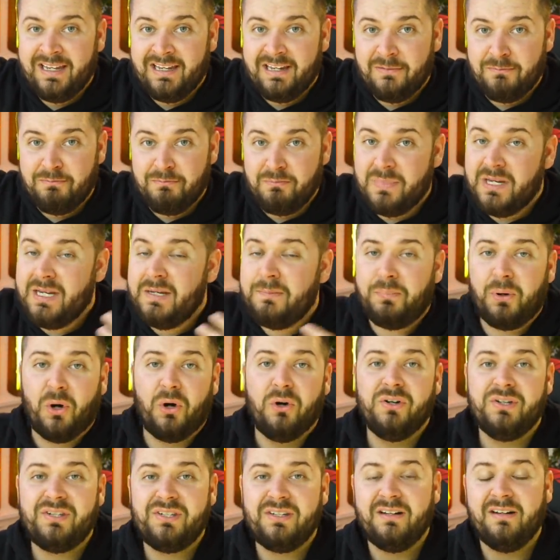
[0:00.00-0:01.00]
me
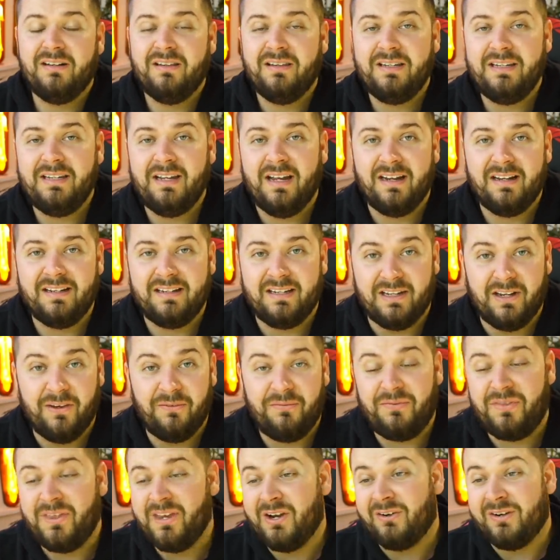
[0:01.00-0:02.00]
personally,
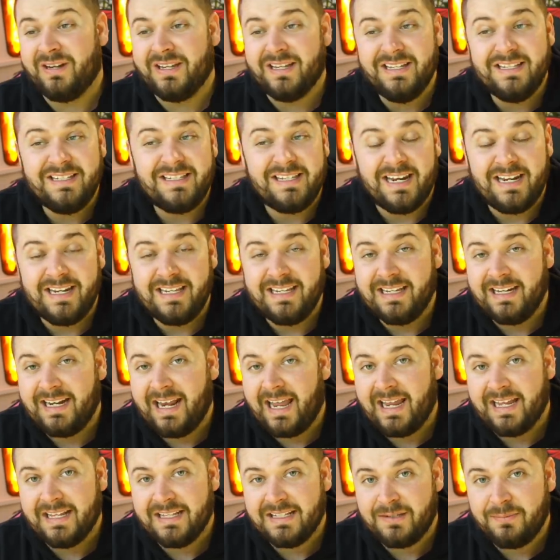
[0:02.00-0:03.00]
if there is any
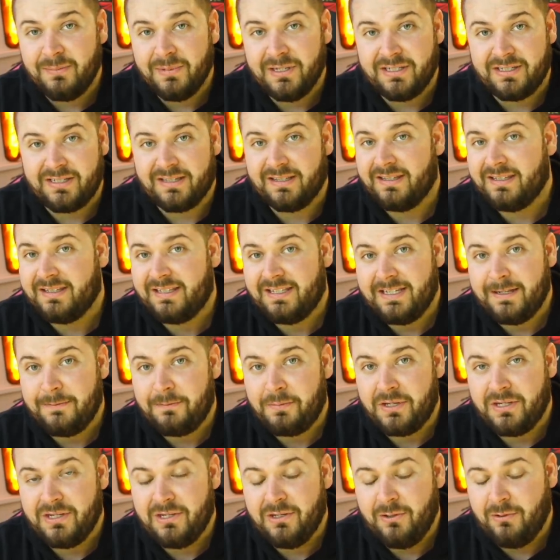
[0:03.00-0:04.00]
enhancement to the C
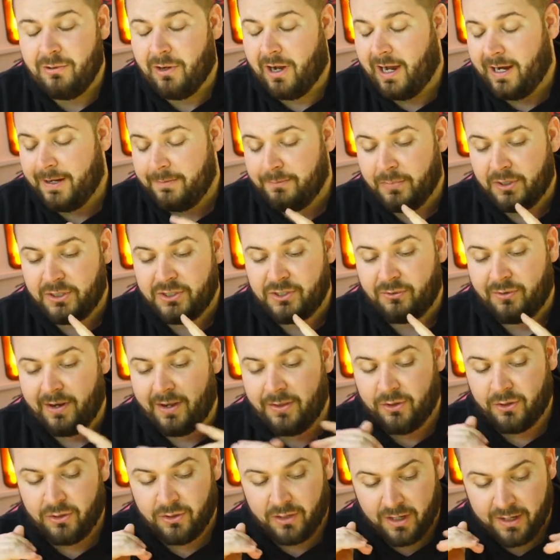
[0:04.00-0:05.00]
P U, I'd much
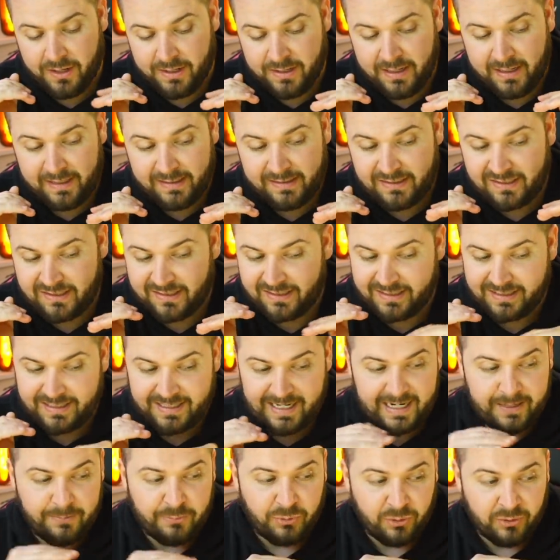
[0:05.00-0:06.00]
rather a nice,
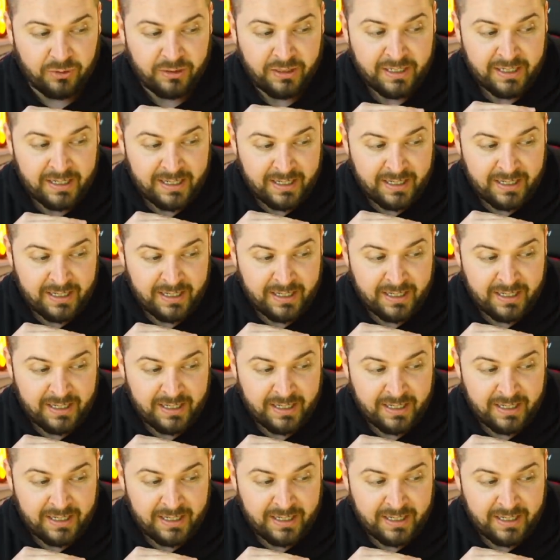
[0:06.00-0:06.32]
stable